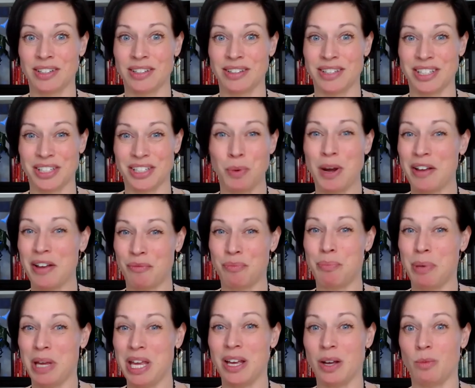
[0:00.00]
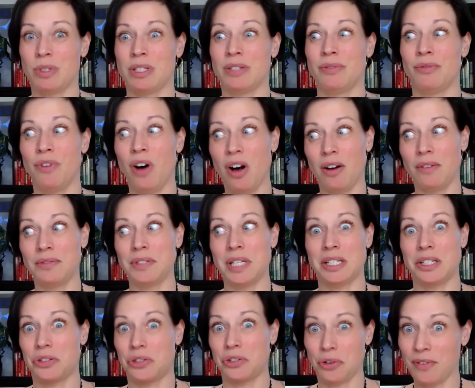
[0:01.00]
this way of being was evolved as
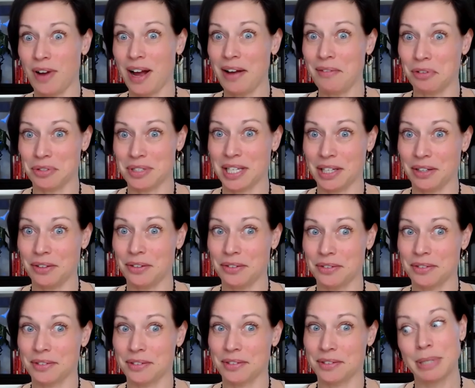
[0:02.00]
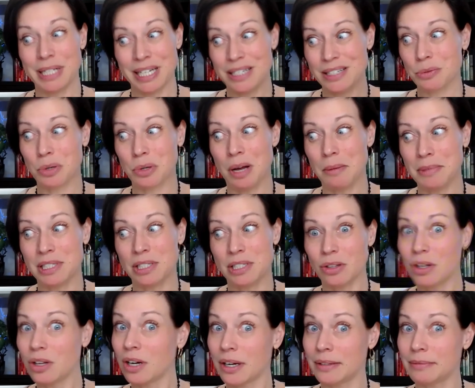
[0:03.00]
a survival skill. But as we're coming to
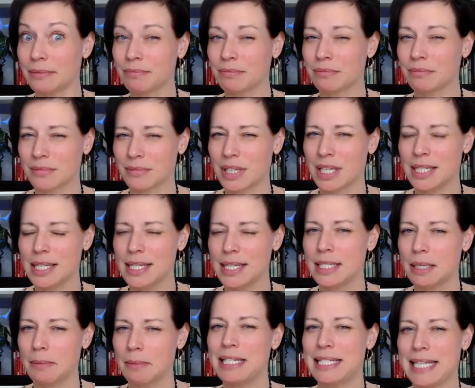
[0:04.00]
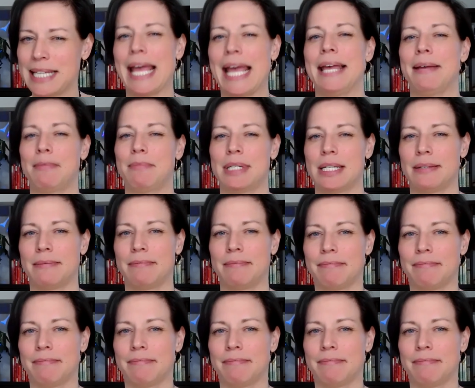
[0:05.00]
learn, it needs to be tamed.